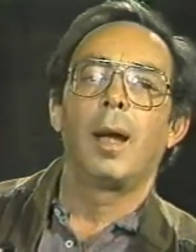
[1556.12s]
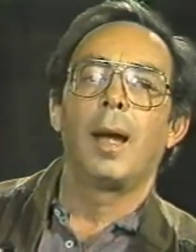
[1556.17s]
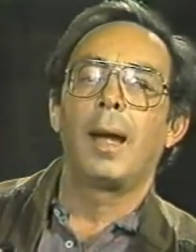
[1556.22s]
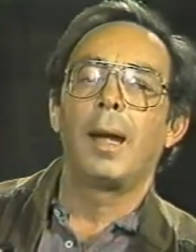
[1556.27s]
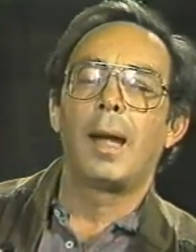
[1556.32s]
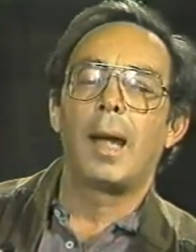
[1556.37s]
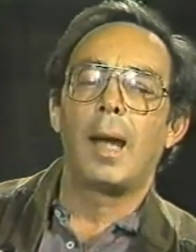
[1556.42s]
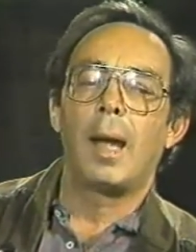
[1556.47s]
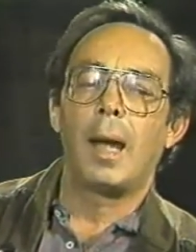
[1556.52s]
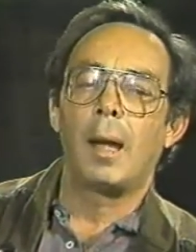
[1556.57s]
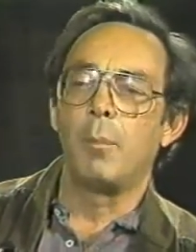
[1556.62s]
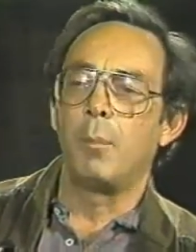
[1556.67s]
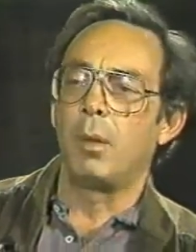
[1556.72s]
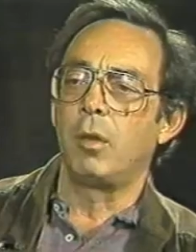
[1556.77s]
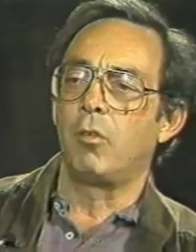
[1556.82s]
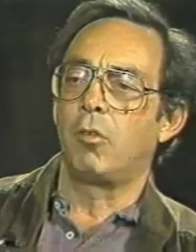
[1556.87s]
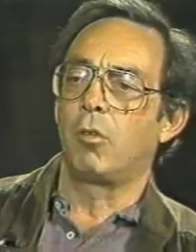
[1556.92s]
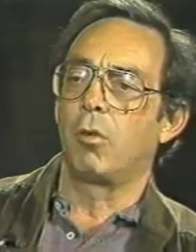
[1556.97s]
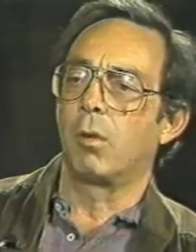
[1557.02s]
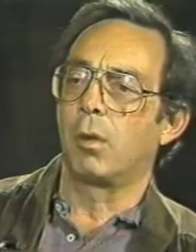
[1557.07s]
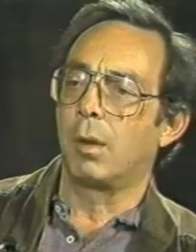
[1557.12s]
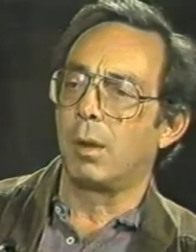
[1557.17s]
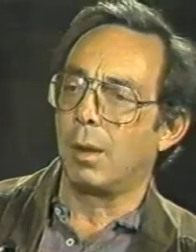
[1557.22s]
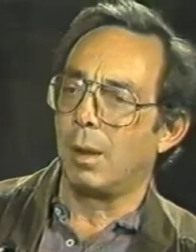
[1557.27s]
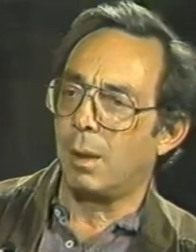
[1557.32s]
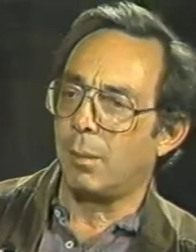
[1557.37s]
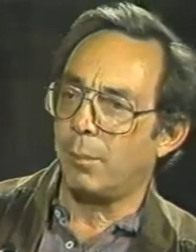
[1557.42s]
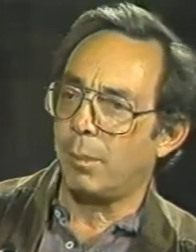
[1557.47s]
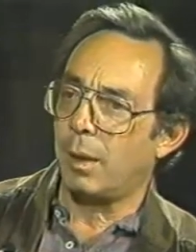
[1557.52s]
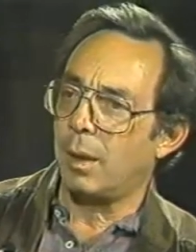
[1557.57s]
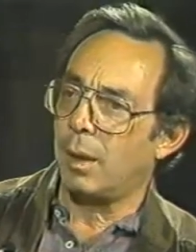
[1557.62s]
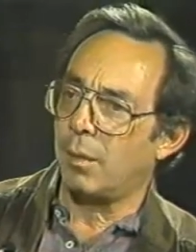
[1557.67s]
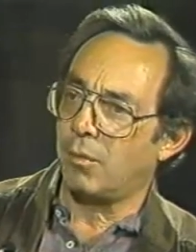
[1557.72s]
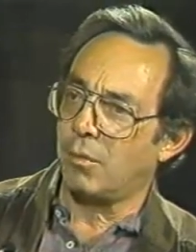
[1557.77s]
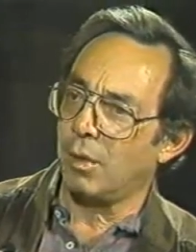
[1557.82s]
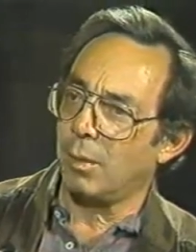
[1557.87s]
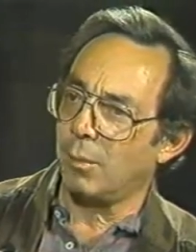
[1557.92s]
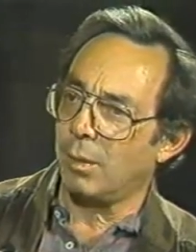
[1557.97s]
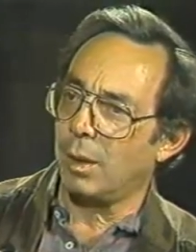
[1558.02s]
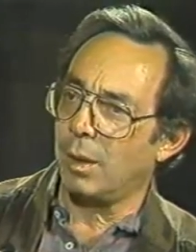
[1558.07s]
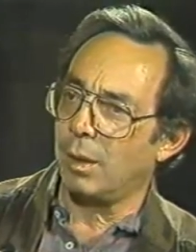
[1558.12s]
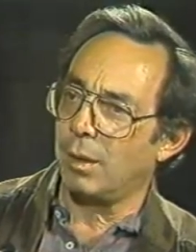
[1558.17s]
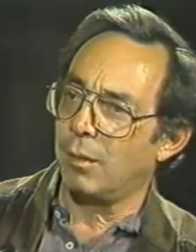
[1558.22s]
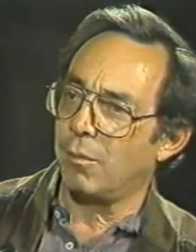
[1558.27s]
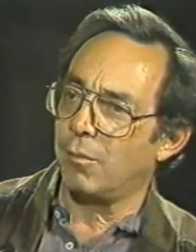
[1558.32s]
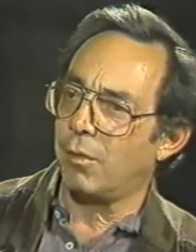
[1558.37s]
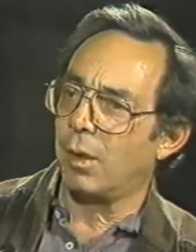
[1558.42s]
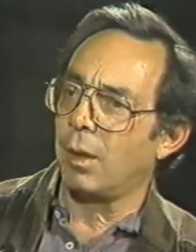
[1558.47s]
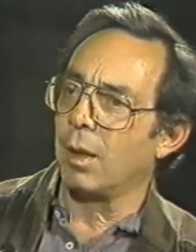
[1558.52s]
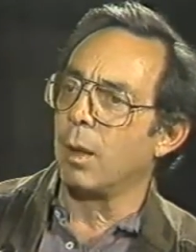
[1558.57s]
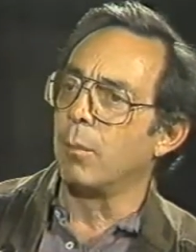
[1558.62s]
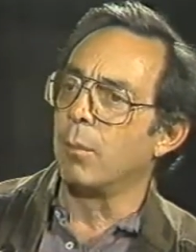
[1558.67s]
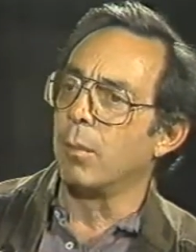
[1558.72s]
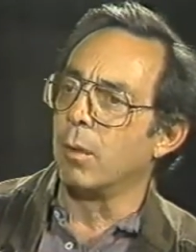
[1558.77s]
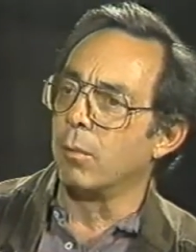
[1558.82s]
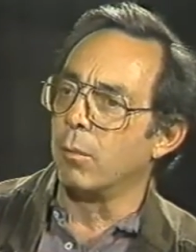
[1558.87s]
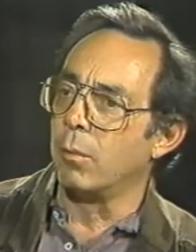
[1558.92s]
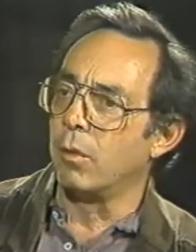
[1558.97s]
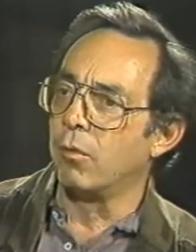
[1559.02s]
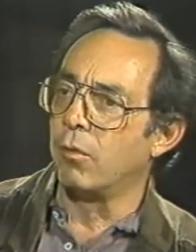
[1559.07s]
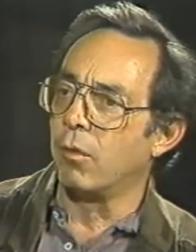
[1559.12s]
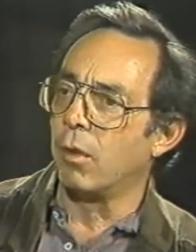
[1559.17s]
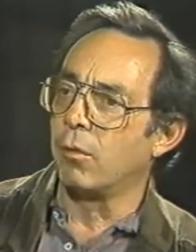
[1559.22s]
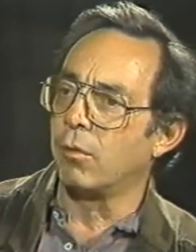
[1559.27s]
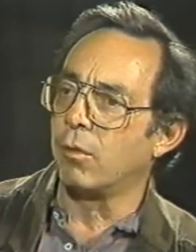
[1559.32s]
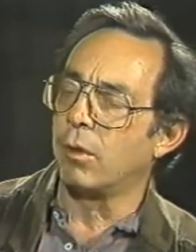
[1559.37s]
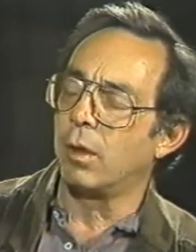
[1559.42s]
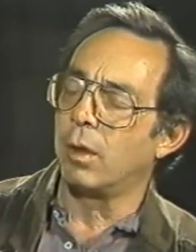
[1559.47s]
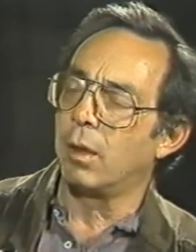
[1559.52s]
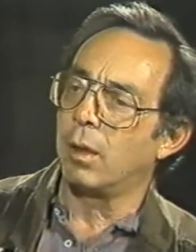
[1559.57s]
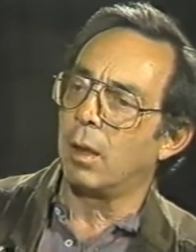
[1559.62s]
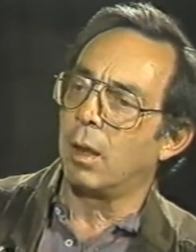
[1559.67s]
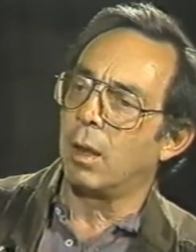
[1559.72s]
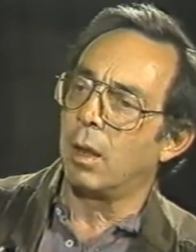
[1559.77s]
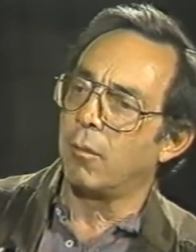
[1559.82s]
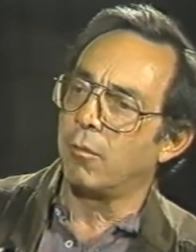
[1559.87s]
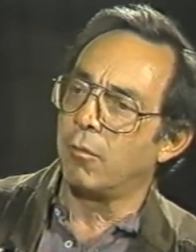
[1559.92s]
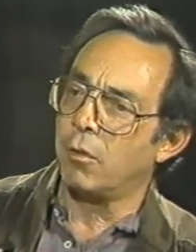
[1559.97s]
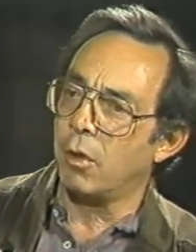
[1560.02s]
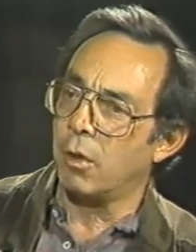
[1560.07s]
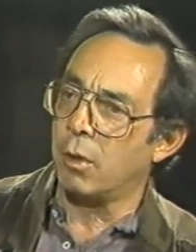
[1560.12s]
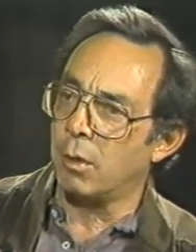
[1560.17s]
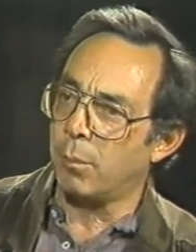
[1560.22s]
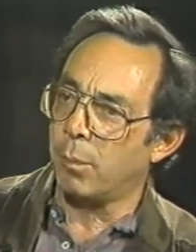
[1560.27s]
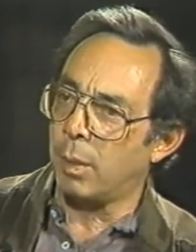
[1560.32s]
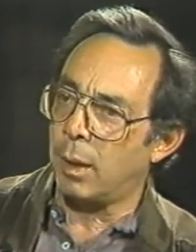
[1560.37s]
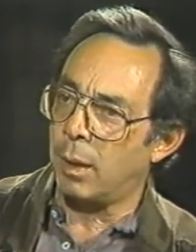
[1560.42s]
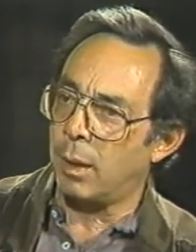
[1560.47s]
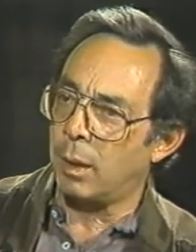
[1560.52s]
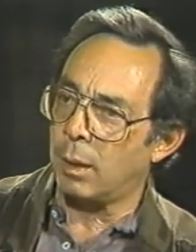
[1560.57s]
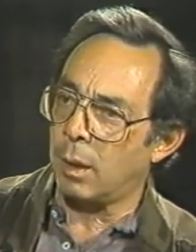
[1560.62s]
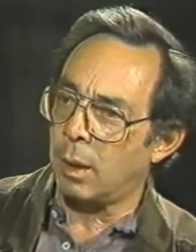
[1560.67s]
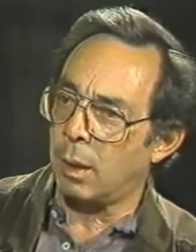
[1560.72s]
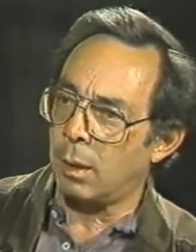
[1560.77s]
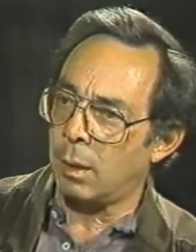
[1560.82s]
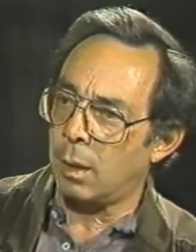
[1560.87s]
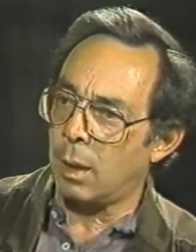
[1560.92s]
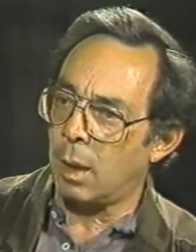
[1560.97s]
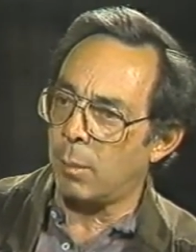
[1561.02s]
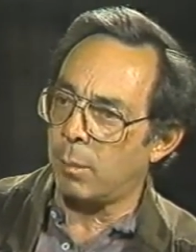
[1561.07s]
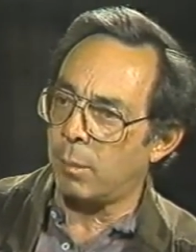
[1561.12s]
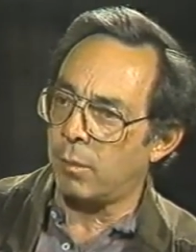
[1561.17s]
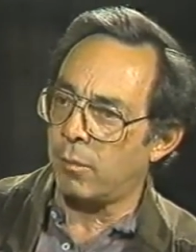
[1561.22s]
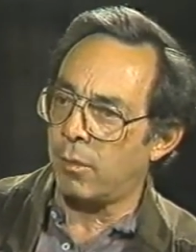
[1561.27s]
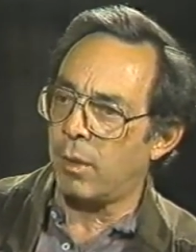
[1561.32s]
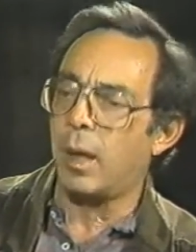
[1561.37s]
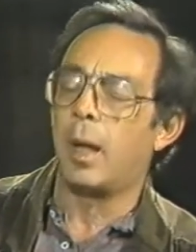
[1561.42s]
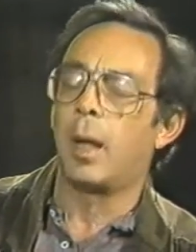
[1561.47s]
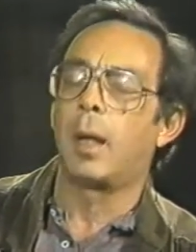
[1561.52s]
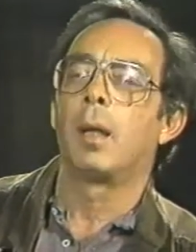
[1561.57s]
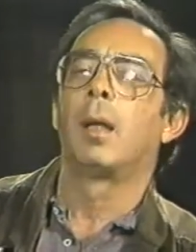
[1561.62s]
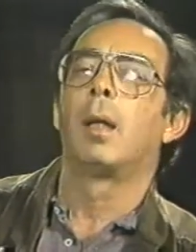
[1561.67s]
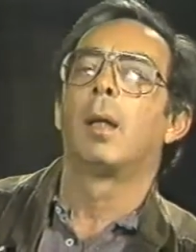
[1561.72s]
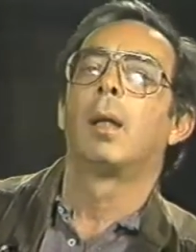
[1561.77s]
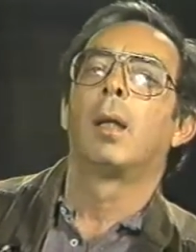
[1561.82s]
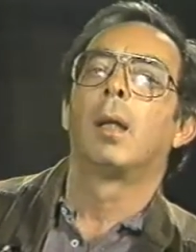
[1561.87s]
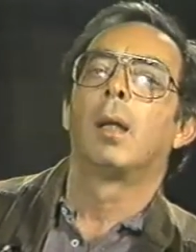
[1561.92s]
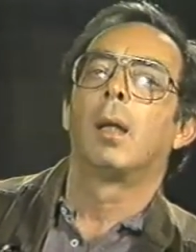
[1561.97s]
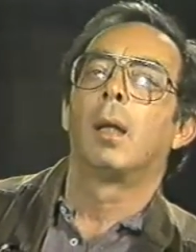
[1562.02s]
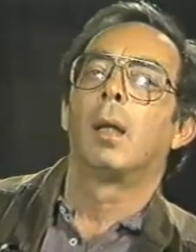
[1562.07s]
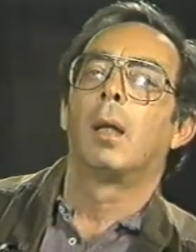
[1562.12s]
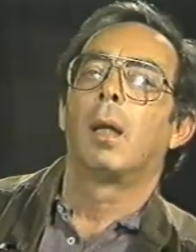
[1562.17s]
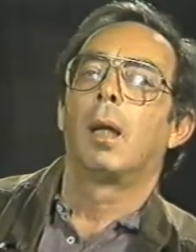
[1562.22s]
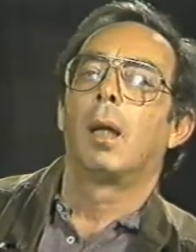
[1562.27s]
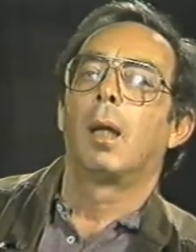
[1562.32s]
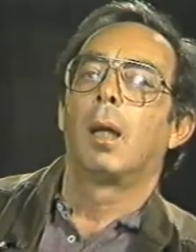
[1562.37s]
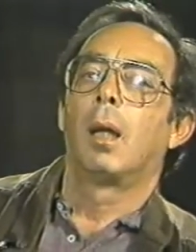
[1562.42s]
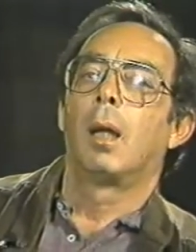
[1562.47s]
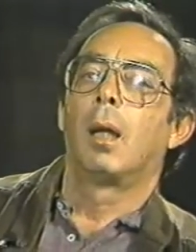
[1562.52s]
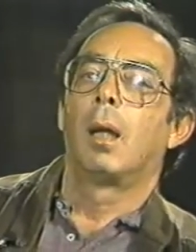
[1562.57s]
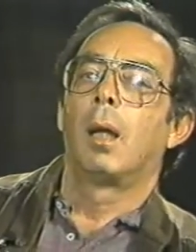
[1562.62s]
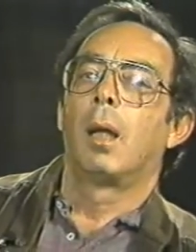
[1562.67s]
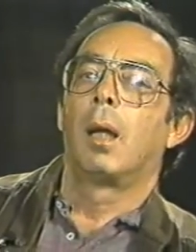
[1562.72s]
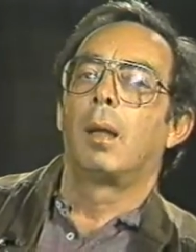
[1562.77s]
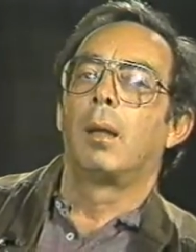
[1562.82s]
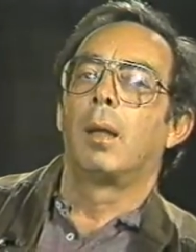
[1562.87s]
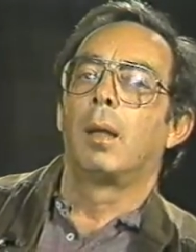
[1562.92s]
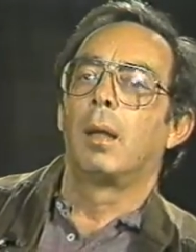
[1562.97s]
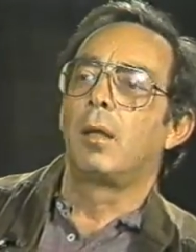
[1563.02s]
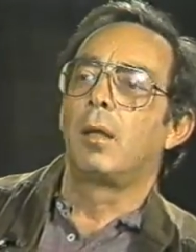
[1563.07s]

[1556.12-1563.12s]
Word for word: and, and be shored up and have some kind of a lumber roof over it and have dirt piled on top of that. The